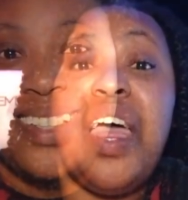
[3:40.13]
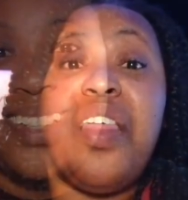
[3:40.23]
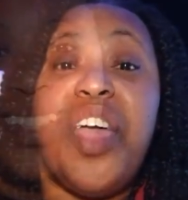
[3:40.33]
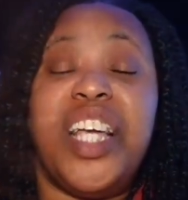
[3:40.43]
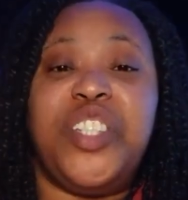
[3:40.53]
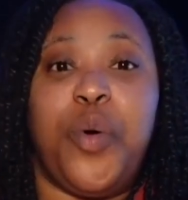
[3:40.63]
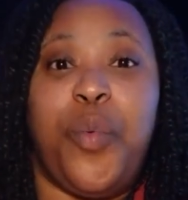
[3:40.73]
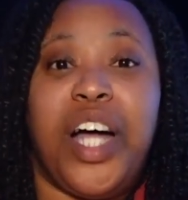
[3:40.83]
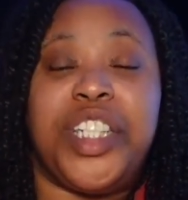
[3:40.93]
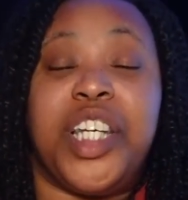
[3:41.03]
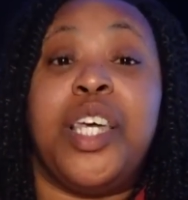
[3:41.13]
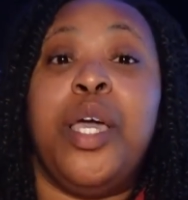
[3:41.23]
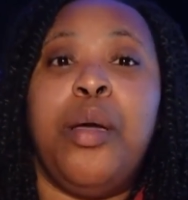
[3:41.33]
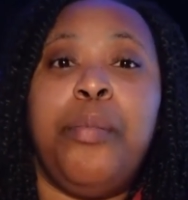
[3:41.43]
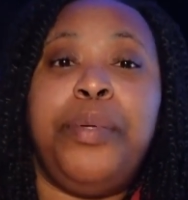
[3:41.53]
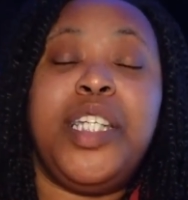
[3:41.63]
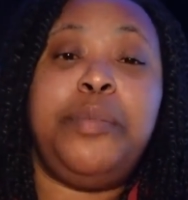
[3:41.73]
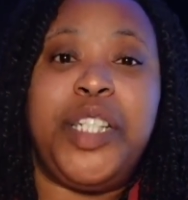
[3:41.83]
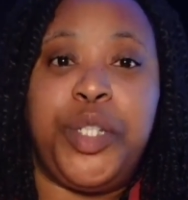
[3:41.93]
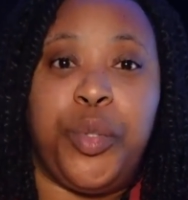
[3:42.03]
Thanks for watching. Please
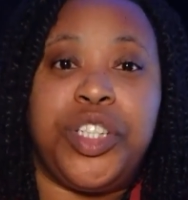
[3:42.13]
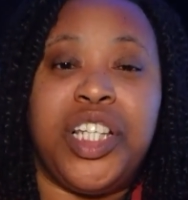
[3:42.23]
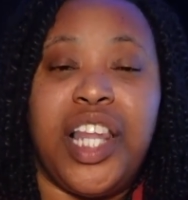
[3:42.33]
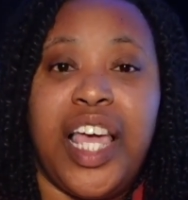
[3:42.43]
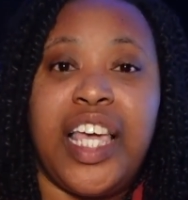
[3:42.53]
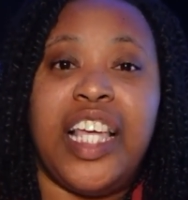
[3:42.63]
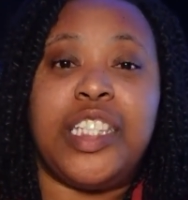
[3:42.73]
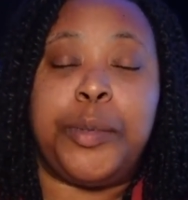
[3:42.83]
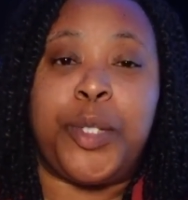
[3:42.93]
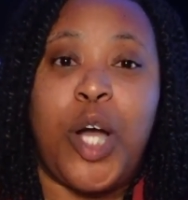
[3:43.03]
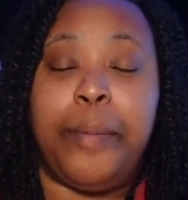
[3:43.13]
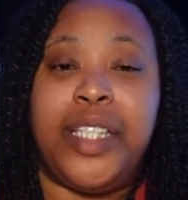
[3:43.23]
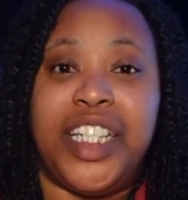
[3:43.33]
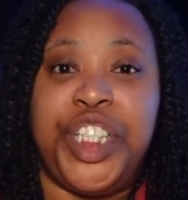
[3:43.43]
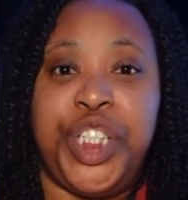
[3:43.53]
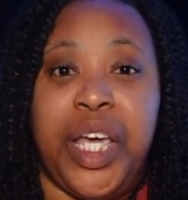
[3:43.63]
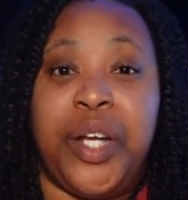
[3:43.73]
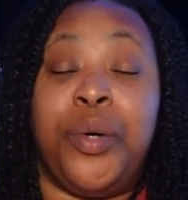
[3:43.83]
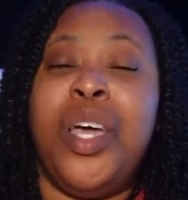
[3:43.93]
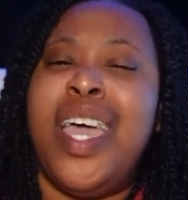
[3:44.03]
be sure to like and subscribe to this
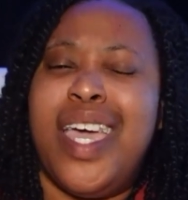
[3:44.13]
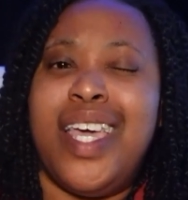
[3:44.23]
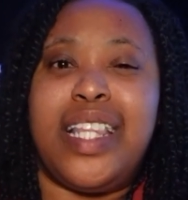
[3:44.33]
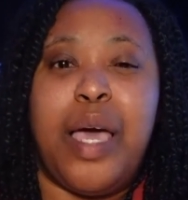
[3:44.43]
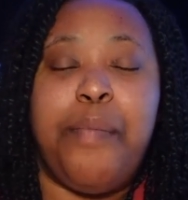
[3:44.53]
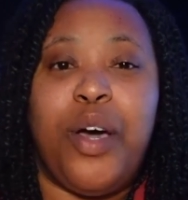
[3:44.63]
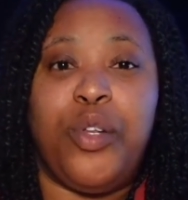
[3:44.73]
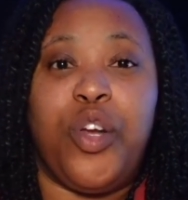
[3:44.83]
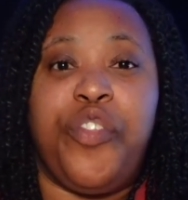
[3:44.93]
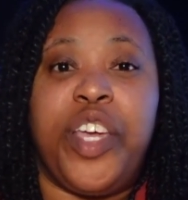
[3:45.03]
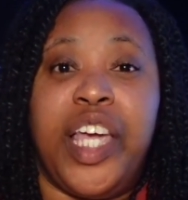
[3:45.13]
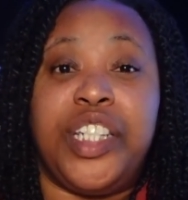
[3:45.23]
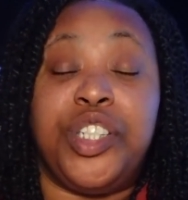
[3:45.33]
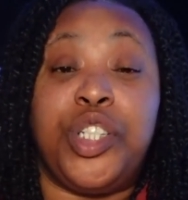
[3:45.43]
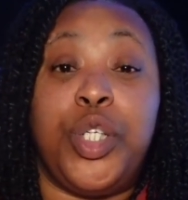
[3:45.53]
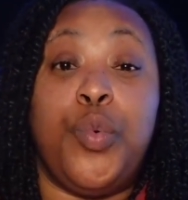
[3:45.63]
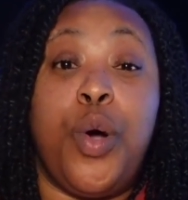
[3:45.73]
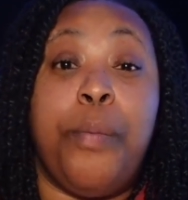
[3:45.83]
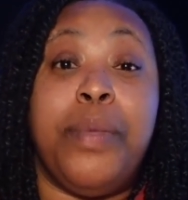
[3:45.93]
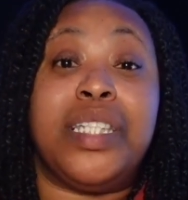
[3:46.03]
channel and hit that bell notification so you
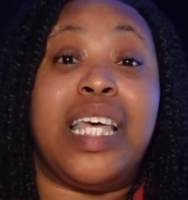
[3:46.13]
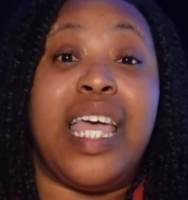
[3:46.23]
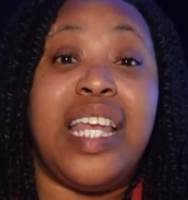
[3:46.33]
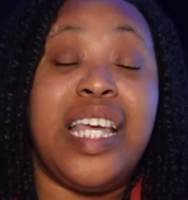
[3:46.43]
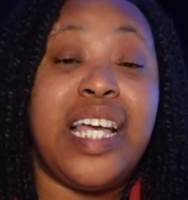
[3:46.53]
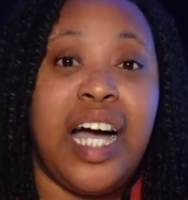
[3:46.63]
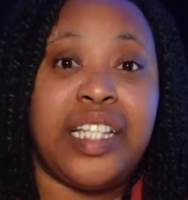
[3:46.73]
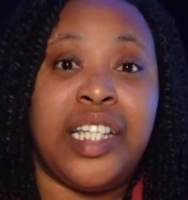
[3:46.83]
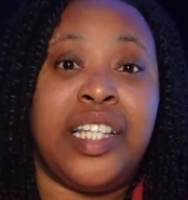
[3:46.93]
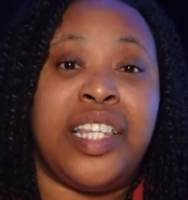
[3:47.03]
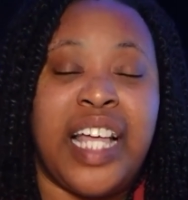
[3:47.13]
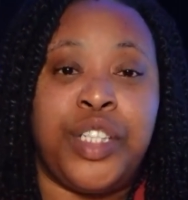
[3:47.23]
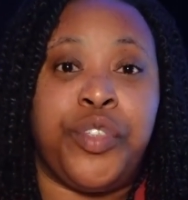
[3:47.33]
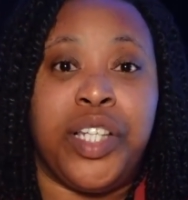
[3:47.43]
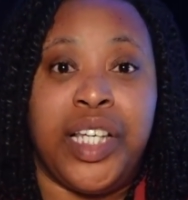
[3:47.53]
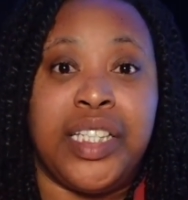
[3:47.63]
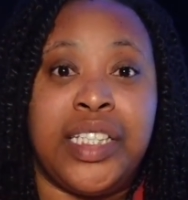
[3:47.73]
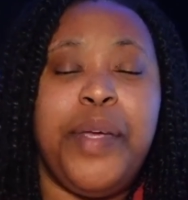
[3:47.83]
won't miss any content that's released.